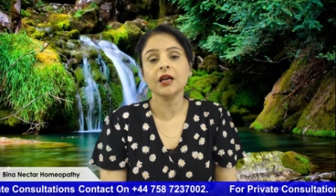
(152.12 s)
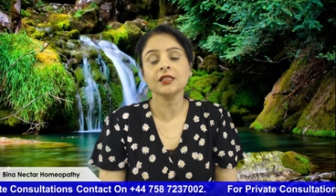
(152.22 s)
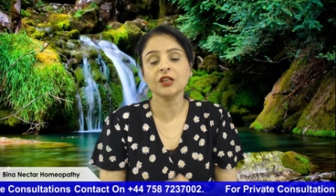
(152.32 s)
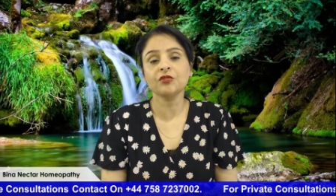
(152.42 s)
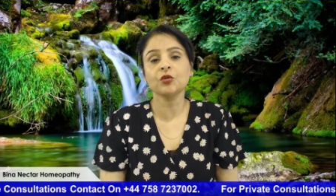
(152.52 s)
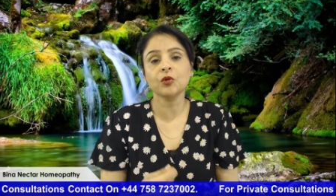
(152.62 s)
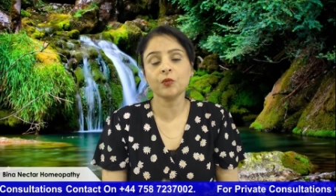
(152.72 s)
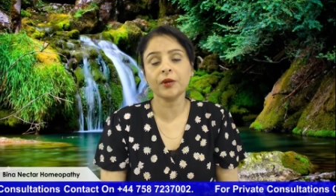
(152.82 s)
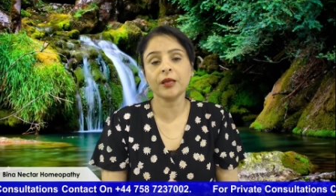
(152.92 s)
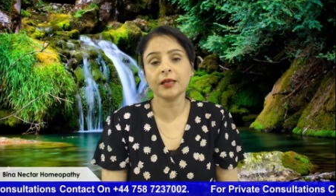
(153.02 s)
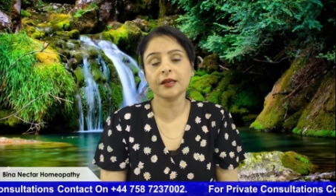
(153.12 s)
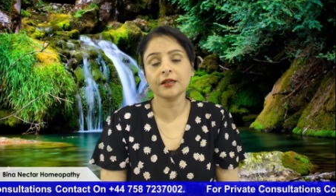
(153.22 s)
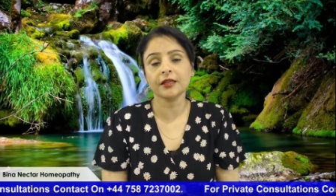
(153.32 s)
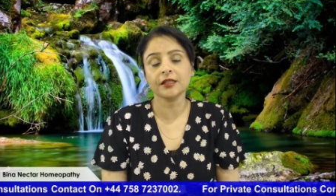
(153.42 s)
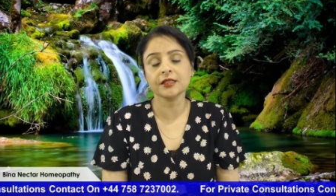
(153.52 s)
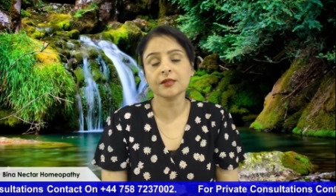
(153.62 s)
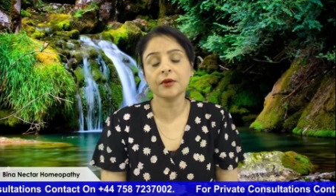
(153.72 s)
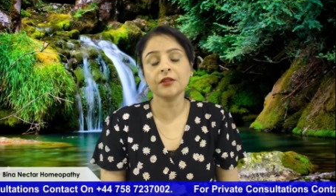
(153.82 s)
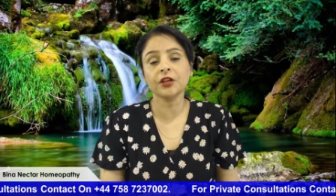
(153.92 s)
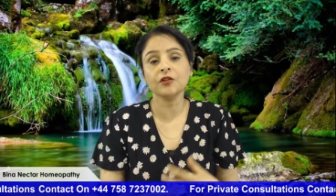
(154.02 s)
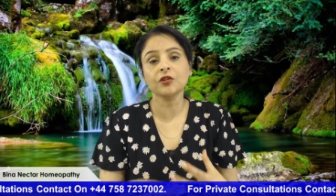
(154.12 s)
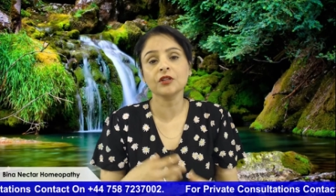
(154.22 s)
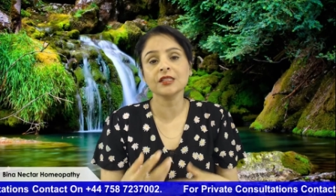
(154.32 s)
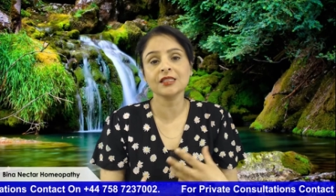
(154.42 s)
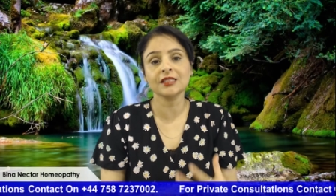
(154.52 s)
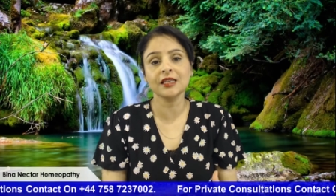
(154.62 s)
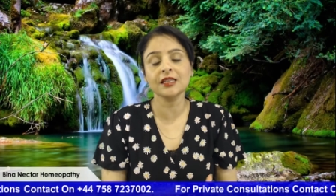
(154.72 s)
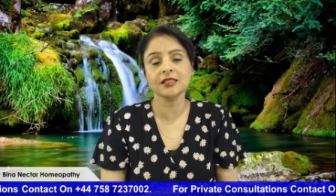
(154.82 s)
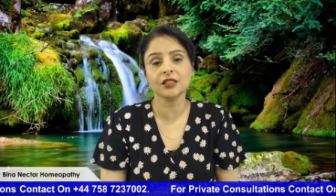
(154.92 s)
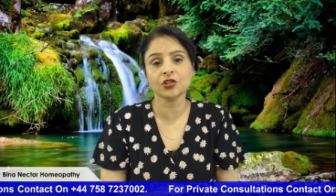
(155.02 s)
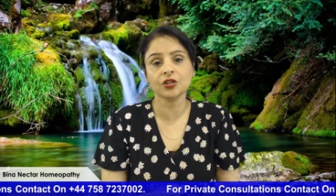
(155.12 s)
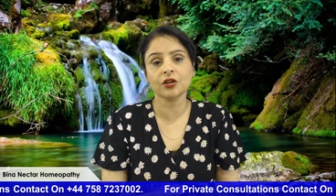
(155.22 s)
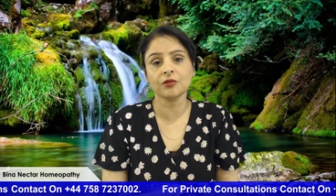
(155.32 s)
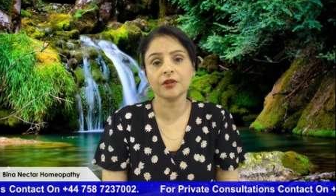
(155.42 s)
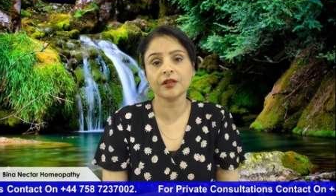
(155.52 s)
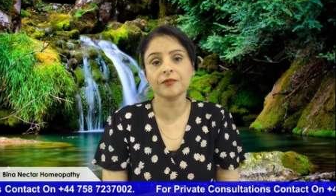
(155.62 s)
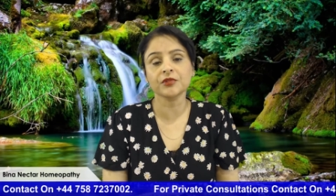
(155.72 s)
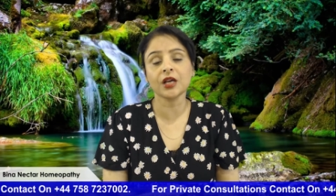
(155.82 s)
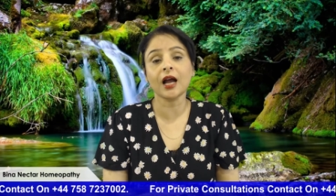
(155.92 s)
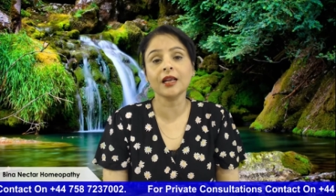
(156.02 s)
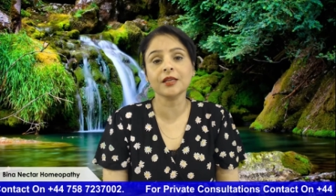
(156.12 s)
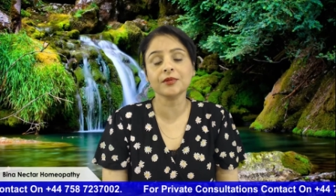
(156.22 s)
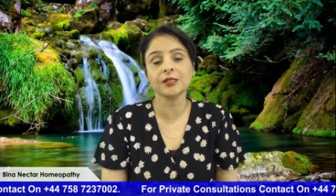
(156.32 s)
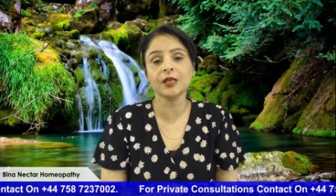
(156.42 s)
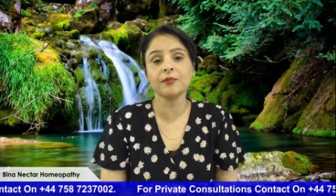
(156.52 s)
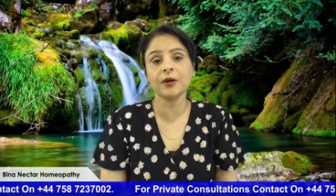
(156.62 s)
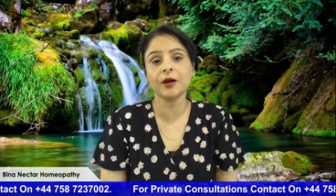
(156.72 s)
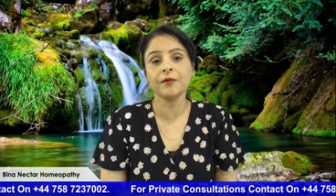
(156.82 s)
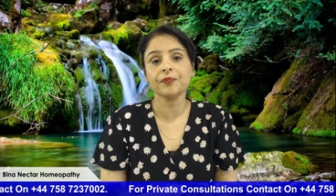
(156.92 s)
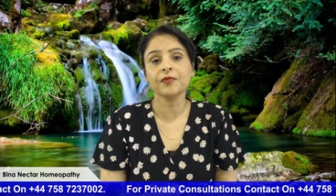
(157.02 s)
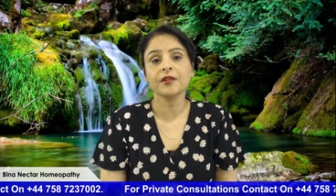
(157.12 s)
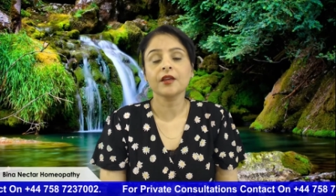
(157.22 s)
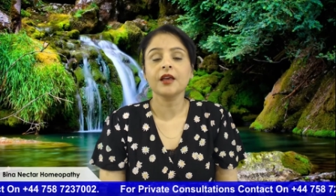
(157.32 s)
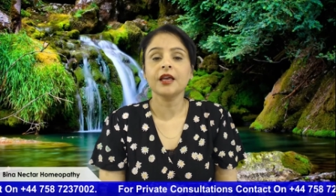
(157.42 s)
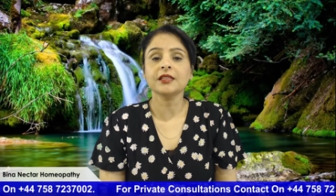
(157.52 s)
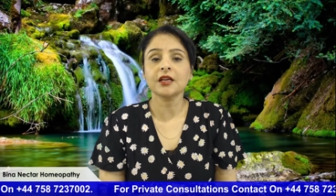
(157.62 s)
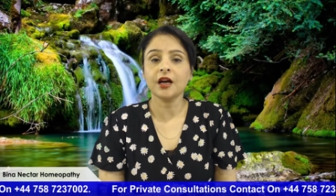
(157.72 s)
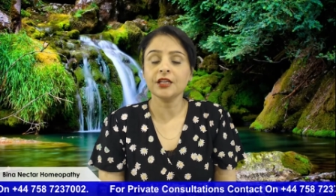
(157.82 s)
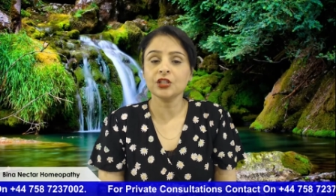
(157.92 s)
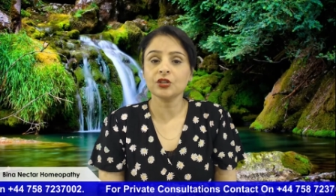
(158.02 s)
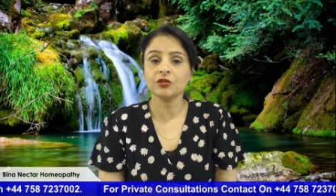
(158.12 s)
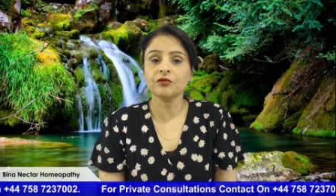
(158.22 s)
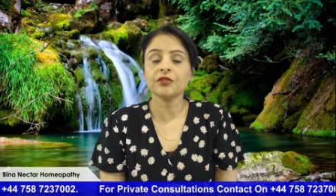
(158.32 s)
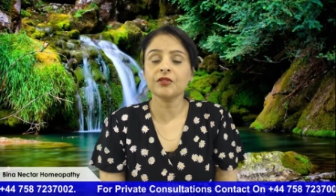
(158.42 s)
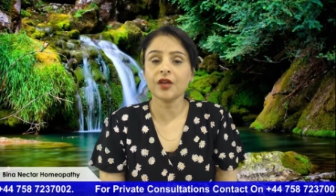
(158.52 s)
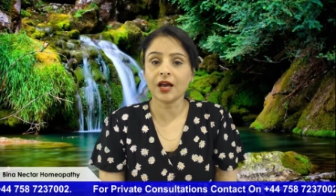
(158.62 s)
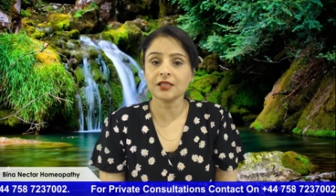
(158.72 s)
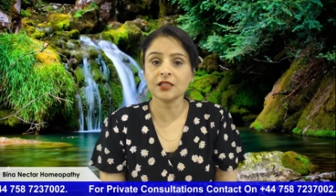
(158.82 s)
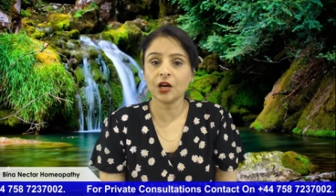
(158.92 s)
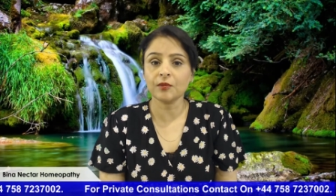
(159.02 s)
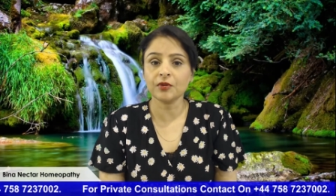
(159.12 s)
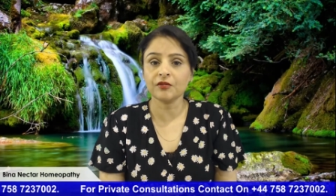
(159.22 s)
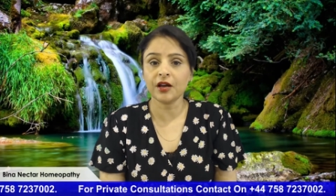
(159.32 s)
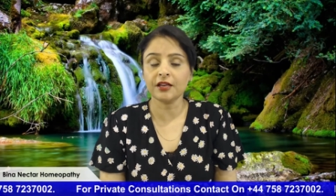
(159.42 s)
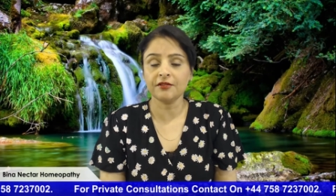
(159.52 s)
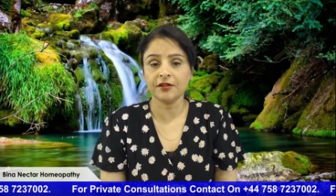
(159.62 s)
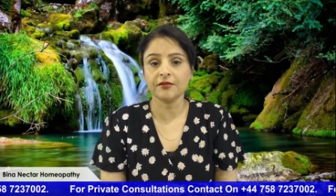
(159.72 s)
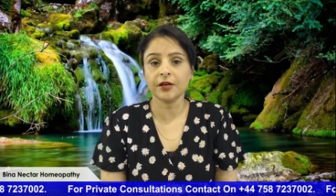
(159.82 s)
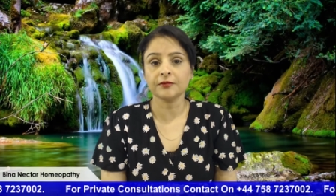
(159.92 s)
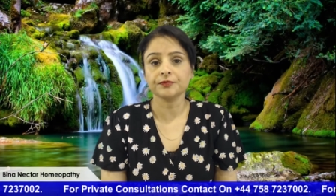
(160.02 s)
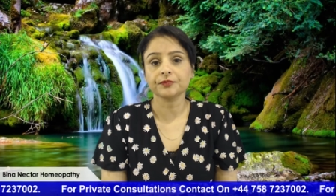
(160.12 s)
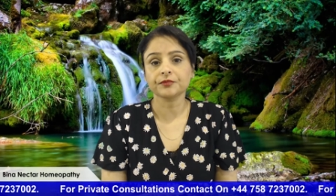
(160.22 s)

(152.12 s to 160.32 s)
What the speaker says: as if you were peeling onions, and then you've got the sneezing to go with it. So allium cepa is ideal for that type of hay fever.